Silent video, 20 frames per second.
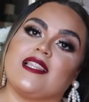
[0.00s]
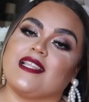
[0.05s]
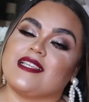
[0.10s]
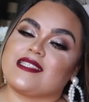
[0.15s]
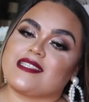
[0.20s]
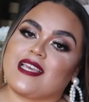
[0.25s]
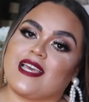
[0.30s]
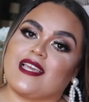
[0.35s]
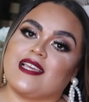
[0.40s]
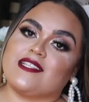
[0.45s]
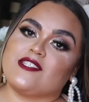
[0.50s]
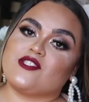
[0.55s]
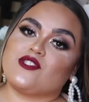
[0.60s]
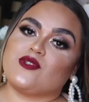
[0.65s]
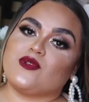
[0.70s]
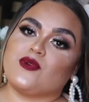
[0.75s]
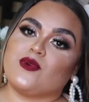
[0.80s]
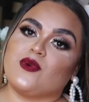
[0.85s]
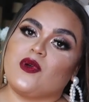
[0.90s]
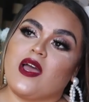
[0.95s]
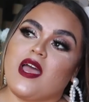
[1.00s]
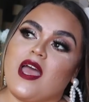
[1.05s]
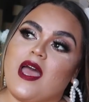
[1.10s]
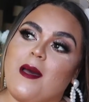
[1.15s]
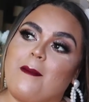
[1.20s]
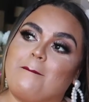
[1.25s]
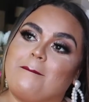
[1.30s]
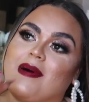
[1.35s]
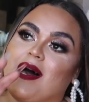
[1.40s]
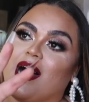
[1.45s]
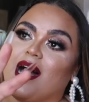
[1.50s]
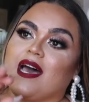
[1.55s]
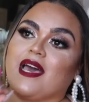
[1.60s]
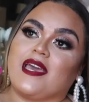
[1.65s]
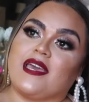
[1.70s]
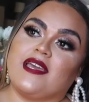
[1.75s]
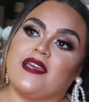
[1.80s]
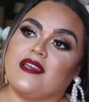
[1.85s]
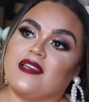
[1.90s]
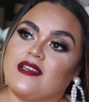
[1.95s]
Let's get into
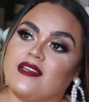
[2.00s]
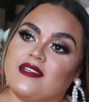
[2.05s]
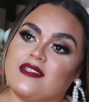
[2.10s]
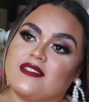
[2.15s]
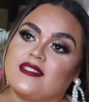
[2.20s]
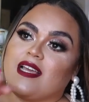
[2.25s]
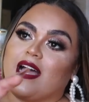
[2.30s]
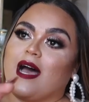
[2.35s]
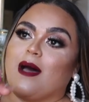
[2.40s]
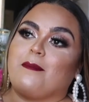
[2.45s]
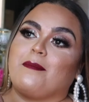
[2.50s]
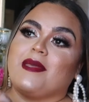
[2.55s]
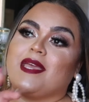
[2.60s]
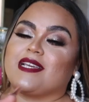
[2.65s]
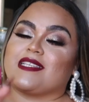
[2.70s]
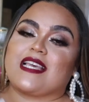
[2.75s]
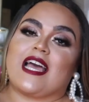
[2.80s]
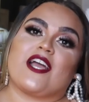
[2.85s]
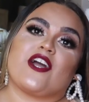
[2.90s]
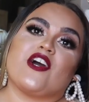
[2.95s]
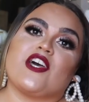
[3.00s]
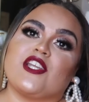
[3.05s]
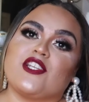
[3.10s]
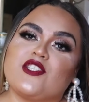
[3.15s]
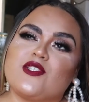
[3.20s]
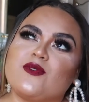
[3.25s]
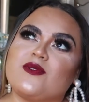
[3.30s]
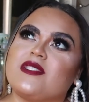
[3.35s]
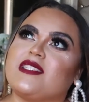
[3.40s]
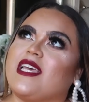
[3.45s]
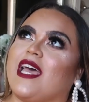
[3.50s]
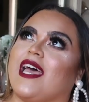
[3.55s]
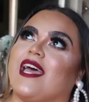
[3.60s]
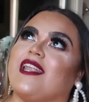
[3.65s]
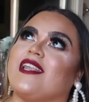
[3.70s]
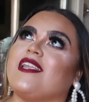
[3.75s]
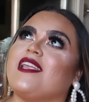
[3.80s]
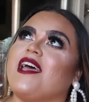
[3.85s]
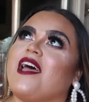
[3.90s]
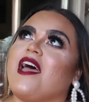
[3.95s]
my top picks. I couldn't do
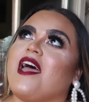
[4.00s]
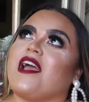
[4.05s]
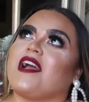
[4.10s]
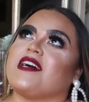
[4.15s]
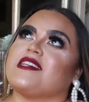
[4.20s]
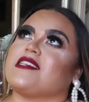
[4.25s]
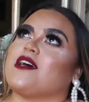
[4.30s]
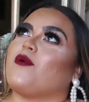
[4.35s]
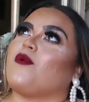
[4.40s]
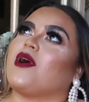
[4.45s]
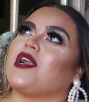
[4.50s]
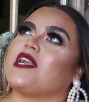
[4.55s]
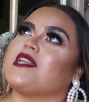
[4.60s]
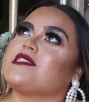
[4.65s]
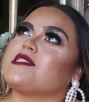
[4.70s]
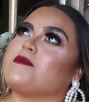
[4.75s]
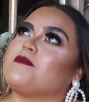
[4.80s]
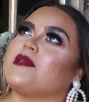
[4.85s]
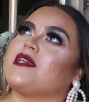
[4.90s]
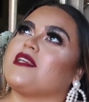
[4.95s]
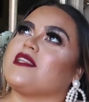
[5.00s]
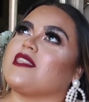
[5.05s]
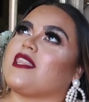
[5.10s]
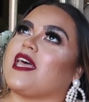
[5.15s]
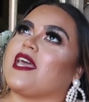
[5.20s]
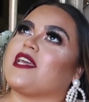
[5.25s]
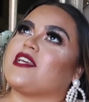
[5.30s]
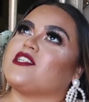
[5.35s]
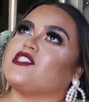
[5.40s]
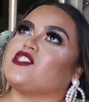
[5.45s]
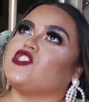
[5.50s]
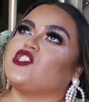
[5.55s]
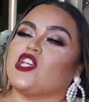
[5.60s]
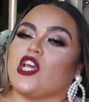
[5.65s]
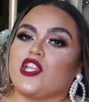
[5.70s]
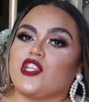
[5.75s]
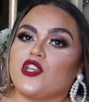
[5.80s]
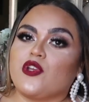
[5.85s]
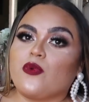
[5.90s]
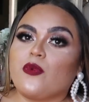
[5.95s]
10 because I wanted it to be like
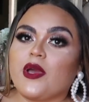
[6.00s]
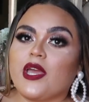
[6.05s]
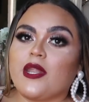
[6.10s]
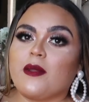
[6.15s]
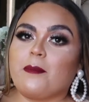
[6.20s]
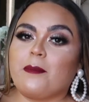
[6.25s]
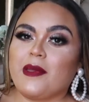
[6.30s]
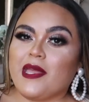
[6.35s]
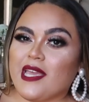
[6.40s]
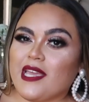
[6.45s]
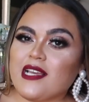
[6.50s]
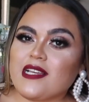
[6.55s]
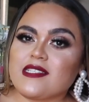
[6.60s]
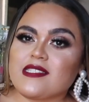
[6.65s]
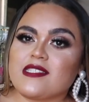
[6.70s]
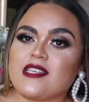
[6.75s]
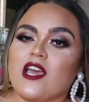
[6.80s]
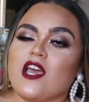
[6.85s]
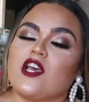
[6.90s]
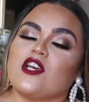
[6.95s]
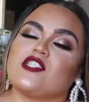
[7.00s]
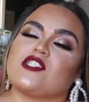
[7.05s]
genuine picks.